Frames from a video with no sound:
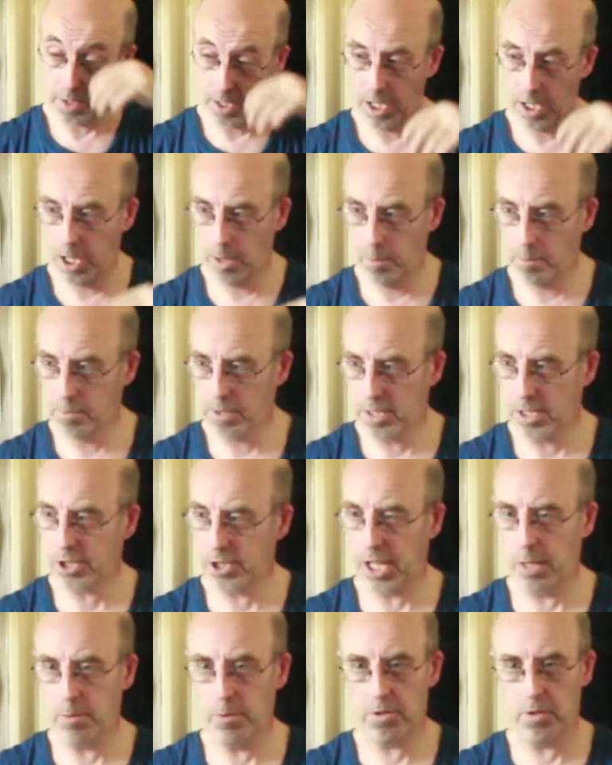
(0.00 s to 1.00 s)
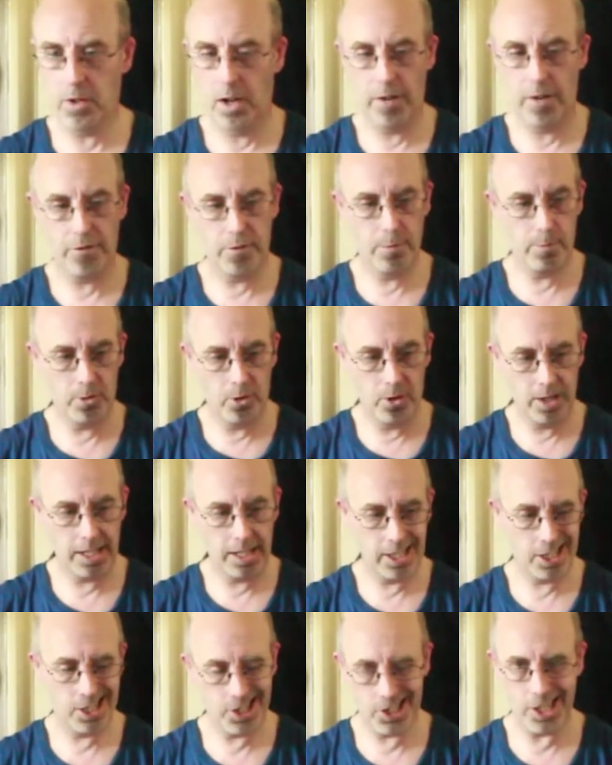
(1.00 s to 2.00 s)
Because they was like from
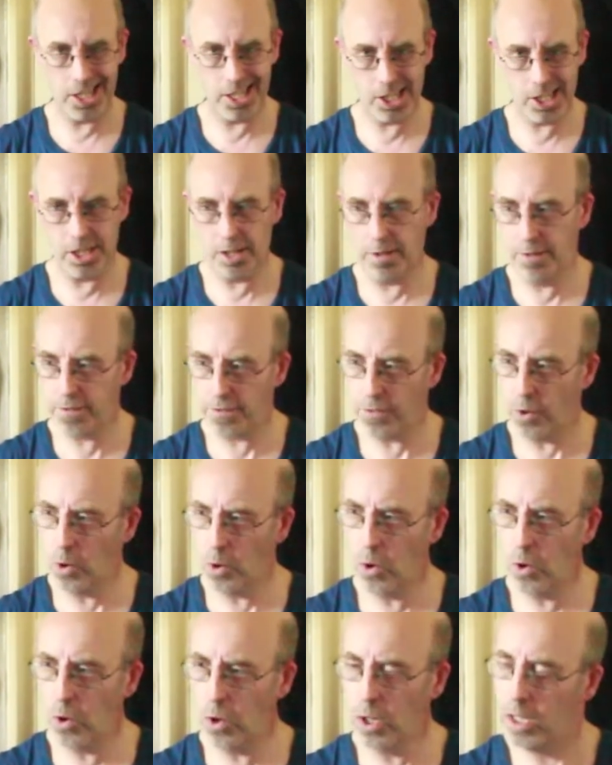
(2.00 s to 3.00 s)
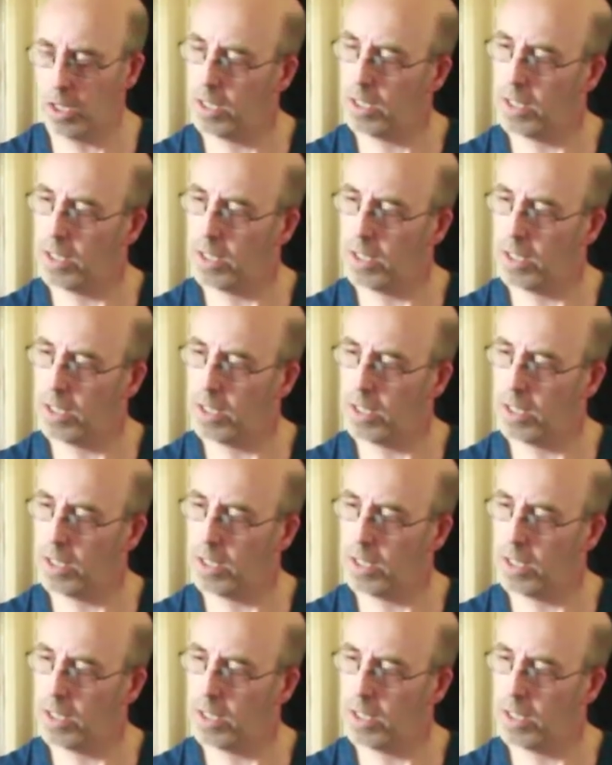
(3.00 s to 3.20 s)
1964